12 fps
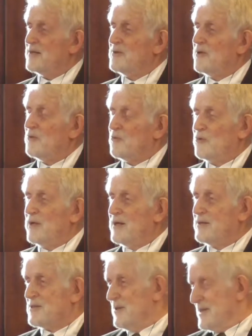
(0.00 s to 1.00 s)

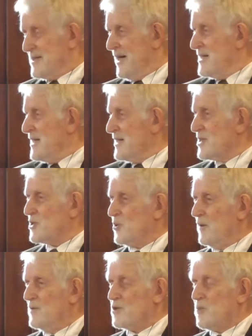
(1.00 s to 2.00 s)
it sounds like a
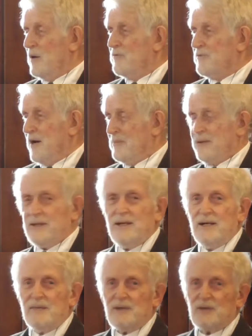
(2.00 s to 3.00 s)
story of just one family,
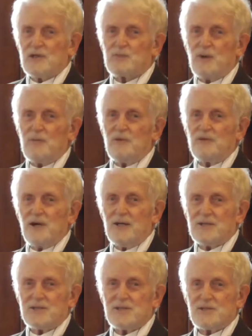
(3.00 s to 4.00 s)
but it was probably
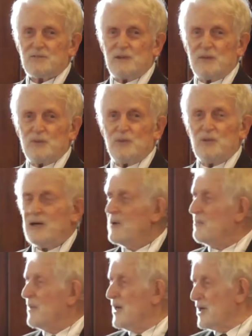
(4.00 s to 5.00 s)
thousands of people
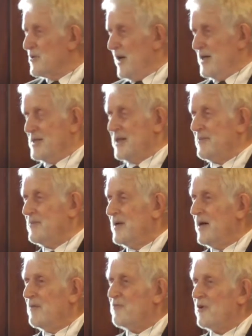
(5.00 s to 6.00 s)
migrating
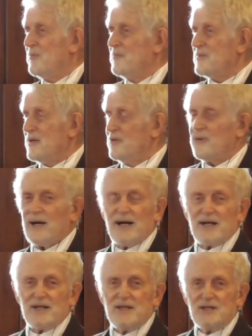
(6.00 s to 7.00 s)
from
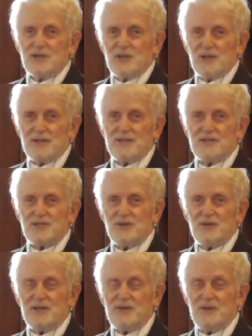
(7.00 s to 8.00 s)
Iraq
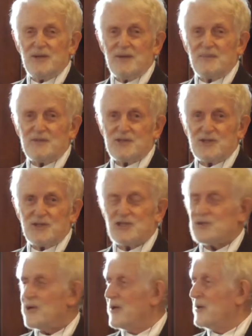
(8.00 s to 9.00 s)
to
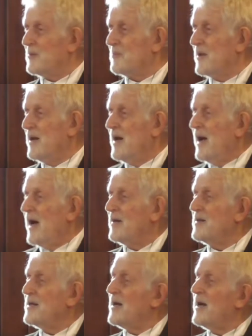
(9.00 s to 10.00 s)
Israel.
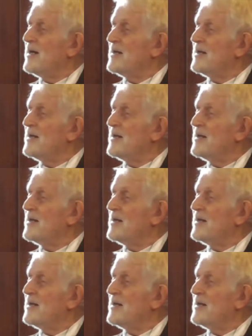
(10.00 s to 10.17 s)
And